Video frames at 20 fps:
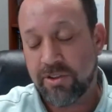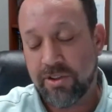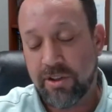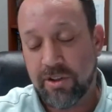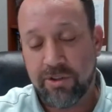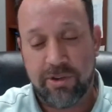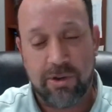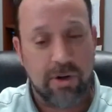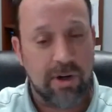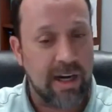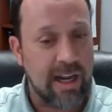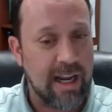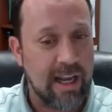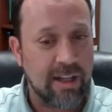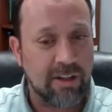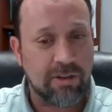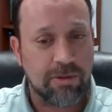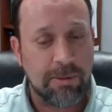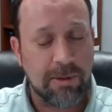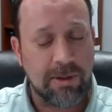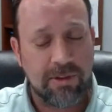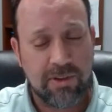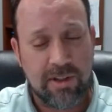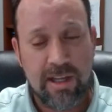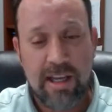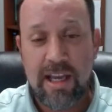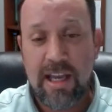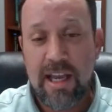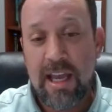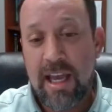There's your enhancements,
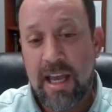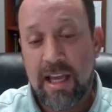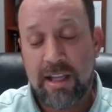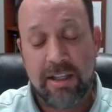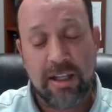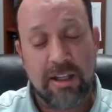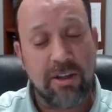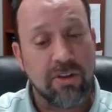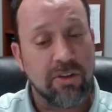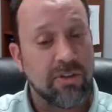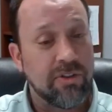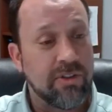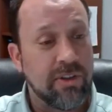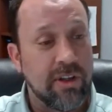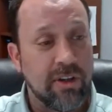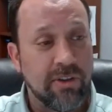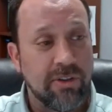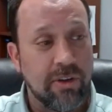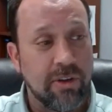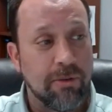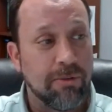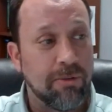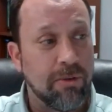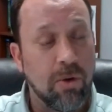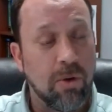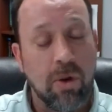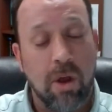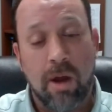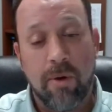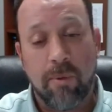and then there's your
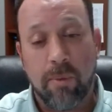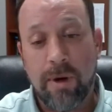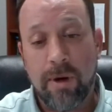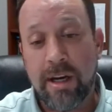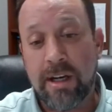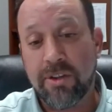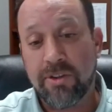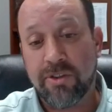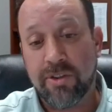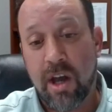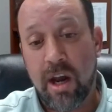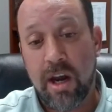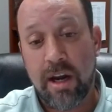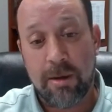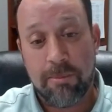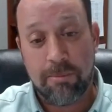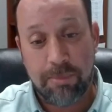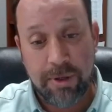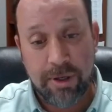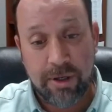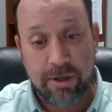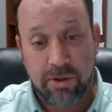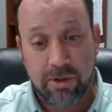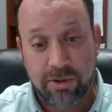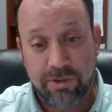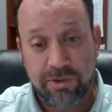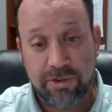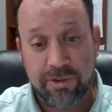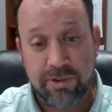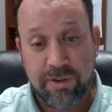full-on redesign and
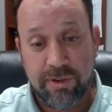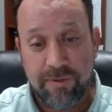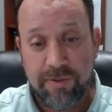builds.